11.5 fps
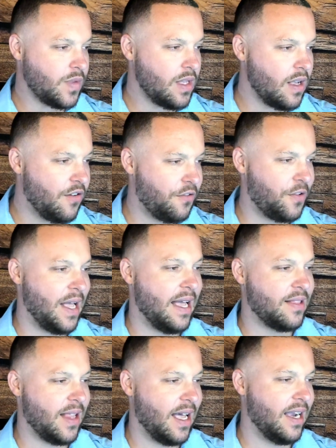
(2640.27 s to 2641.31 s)

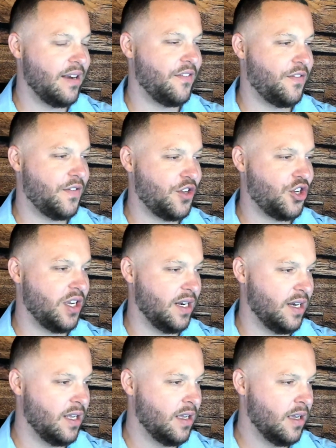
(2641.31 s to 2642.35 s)
flatline fishing
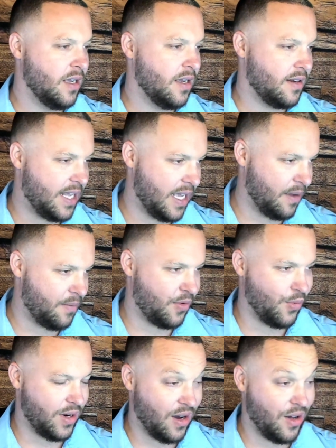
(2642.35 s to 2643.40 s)
tips when
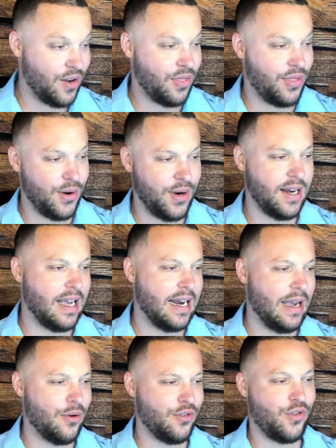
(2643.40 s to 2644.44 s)
on a 39
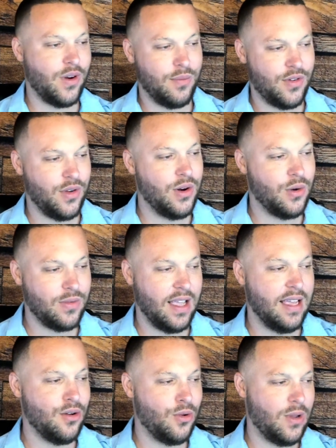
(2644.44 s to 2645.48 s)
hour trip so you don't
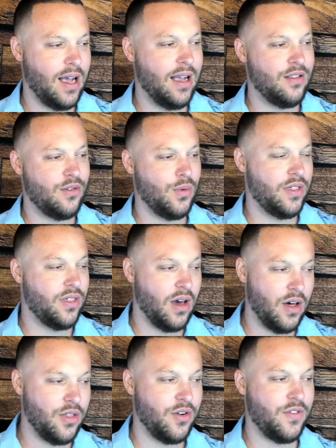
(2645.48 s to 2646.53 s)
tangle lines with
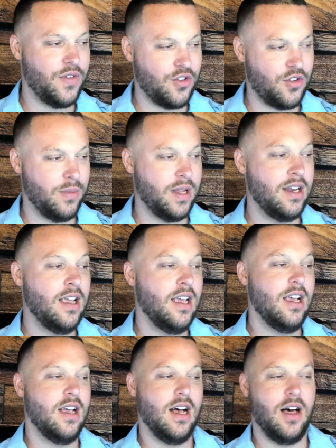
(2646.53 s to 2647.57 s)
other fishermen.
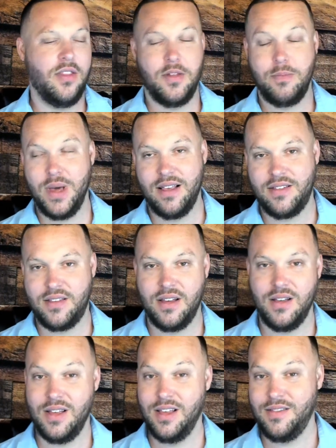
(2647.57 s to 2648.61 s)
Uh, the best
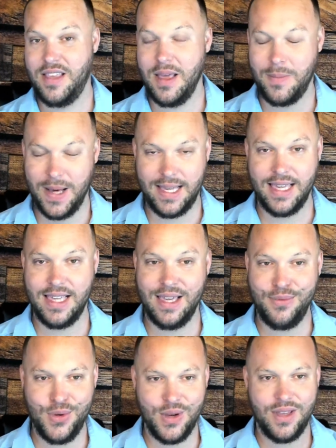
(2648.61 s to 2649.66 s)
uh, tip I can give
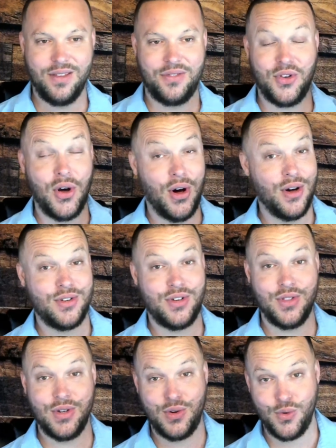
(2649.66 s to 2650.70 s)
you is talk to the
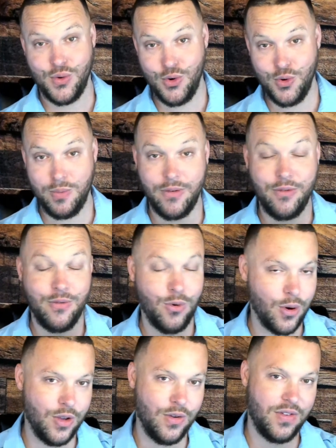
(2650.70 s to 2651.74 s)
crew before you
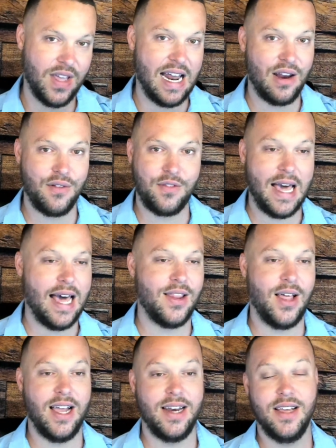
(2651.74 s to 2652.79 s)
set out a flat line.
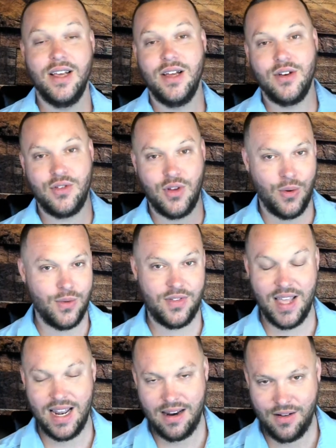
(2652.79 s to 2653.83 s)
Don't set out
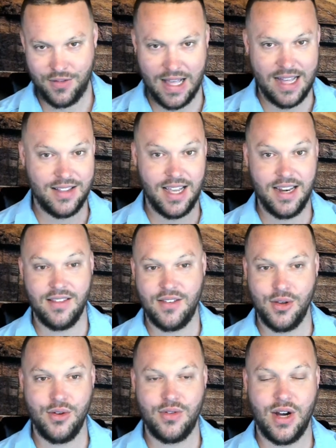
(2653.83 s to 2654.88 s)
a flat line until you
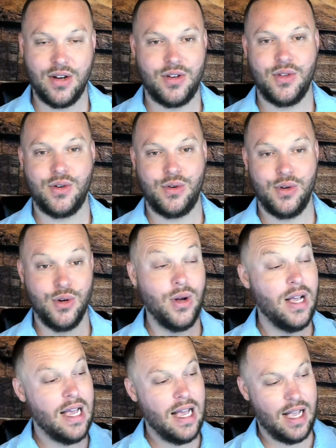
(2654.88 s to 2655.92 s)
talk to the crew.
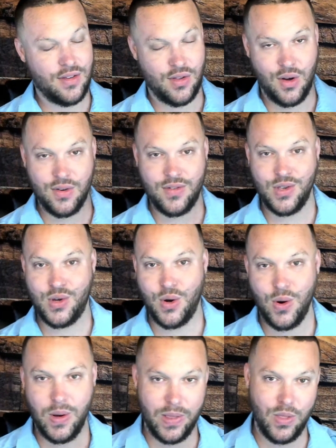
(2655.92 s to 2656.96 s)
As long as the
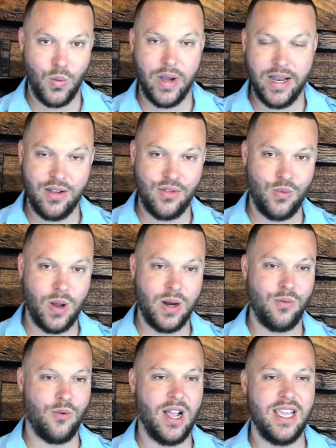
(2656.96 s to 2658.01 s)
current, the wind is running
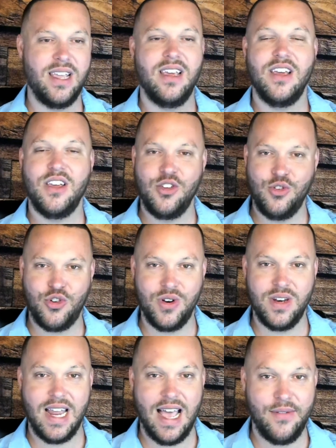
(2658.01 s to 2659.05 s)
right, you shouldn't
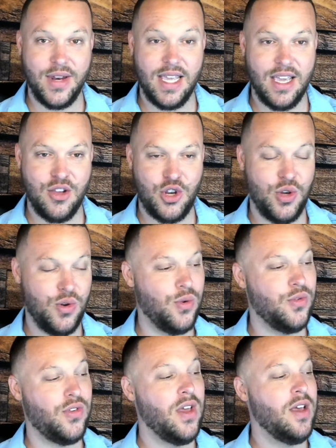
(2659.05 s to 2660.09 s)
have any issues.
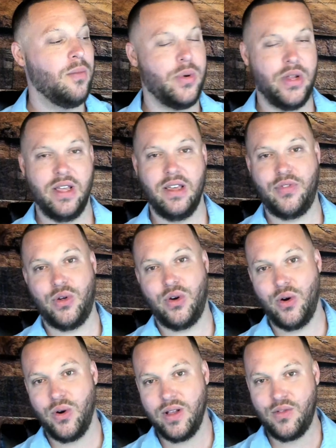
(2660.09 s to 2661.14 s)
But if the
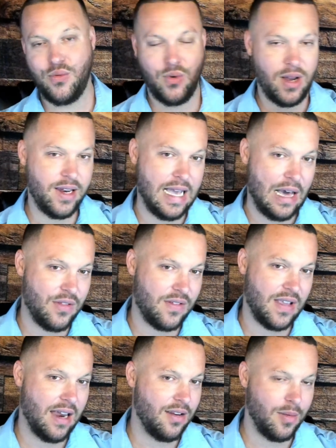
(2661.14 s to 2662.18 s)
current's running down the side
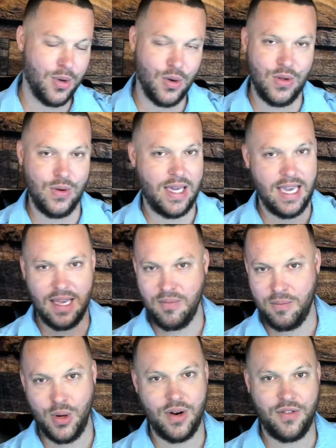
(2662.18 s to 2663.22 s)
of the boat, you can't
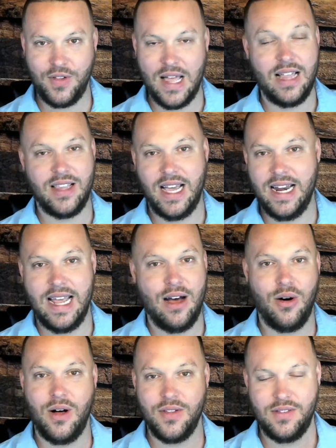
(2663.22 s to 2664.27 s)
put a flat line out on
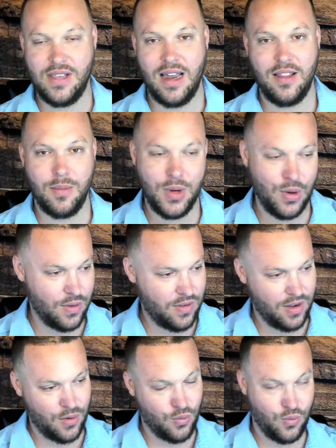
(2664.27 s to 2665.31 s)
the side of the boat. It's going to
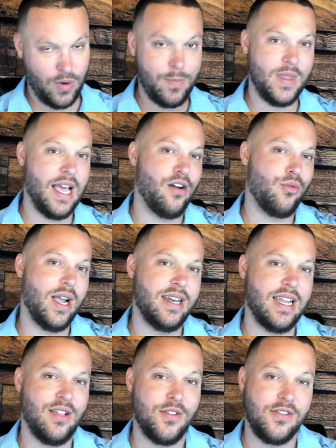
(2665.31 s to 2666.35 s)
rip that right down
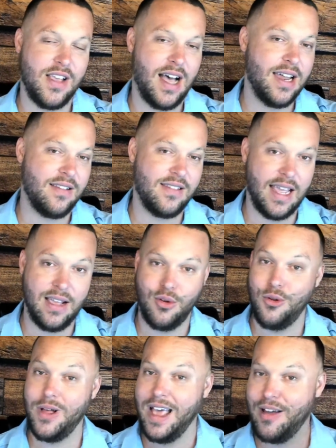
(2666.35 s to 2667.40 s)
the side and tangle
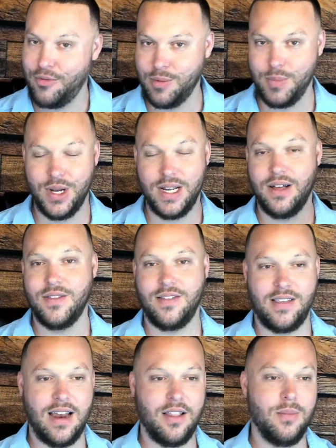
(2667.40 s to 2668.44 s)
everybody on the side of
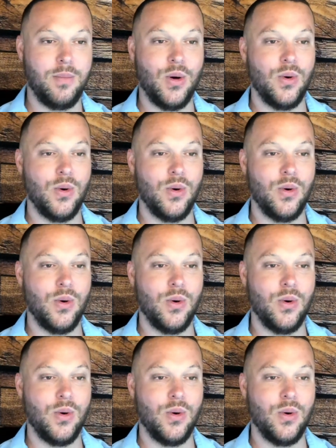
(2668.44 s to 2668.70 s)
the boat.